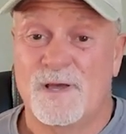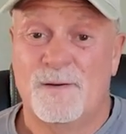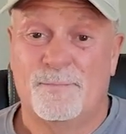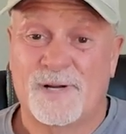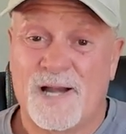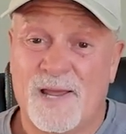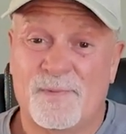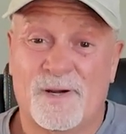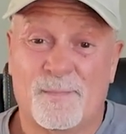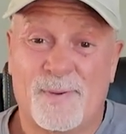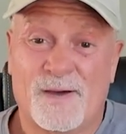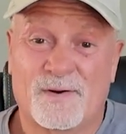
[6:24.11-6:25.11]
but I'm at
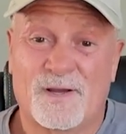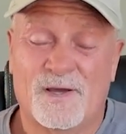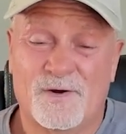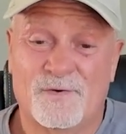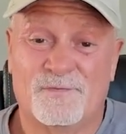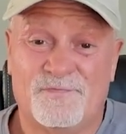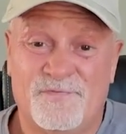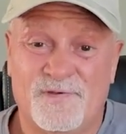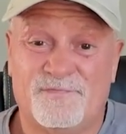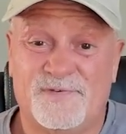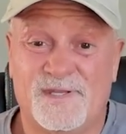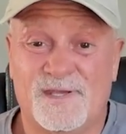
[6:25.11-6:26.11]
about
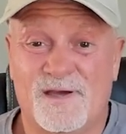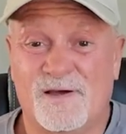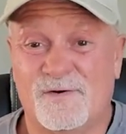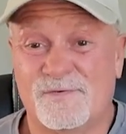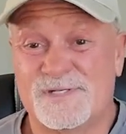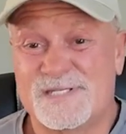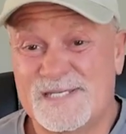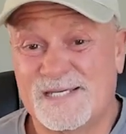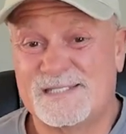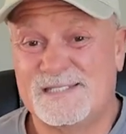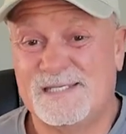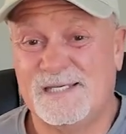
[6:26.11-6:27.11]
150,
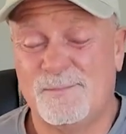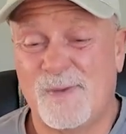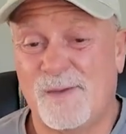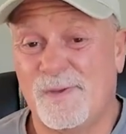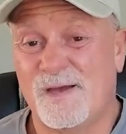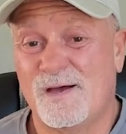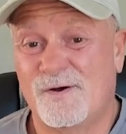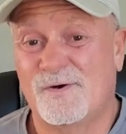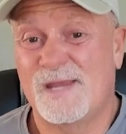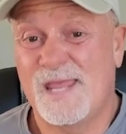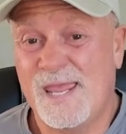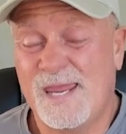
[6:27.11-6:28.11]
160, maybe
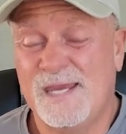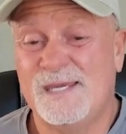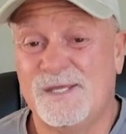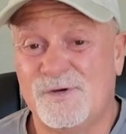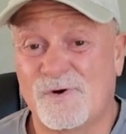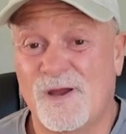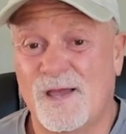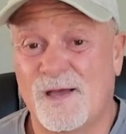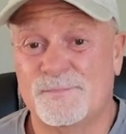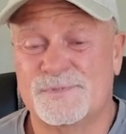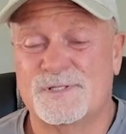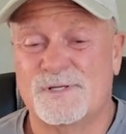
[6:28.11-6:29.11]
180 grams